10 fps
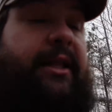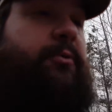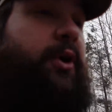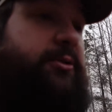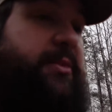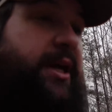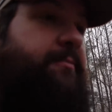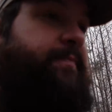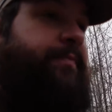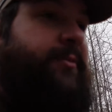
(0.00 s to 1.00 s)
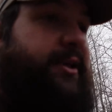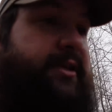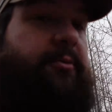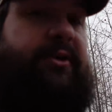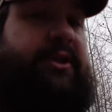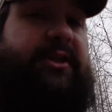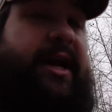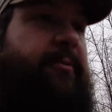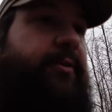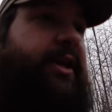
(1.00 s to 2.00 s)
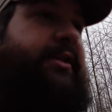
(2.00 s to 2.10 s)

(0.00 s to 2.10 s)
was me, because I wasn't as careful that